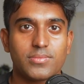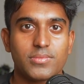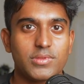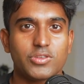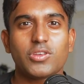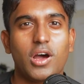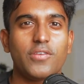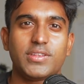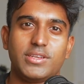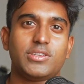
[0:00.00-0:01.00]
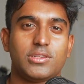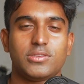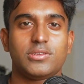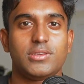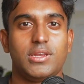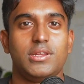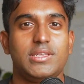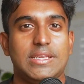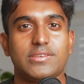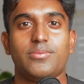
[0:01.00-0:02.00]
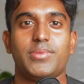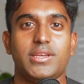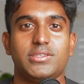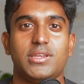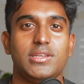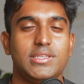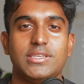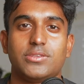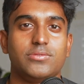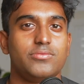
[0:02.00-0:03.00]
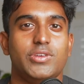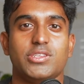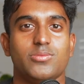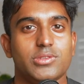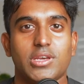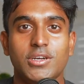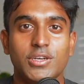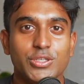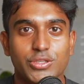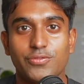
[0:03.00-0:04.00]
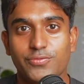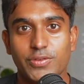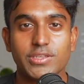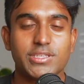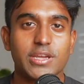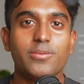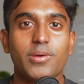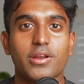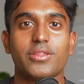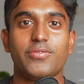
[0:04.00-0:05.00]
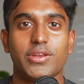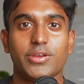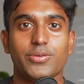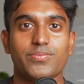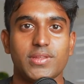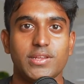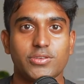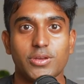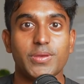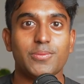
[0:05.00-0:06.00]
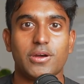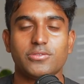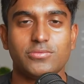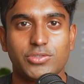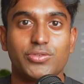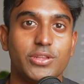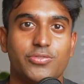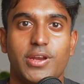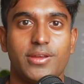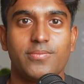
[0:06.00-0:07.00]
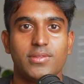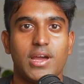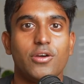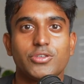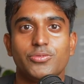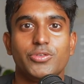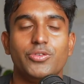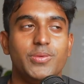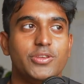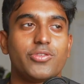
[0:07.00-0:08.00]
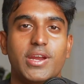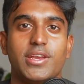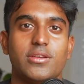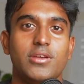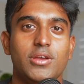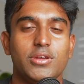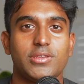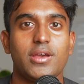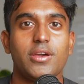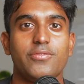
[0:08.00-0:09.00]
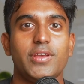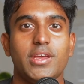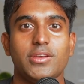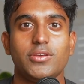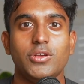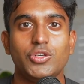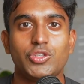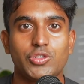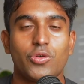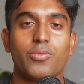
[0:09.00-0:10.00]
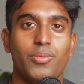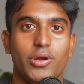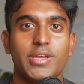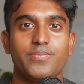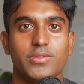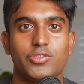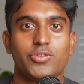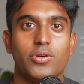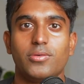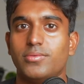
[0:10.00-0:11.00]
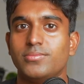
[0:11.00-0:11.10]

just half the distance in a decent pace at a decent, reasonable time. So for the second part of the video, it's going to be about strength training. How should you be training to have a strong body, strong,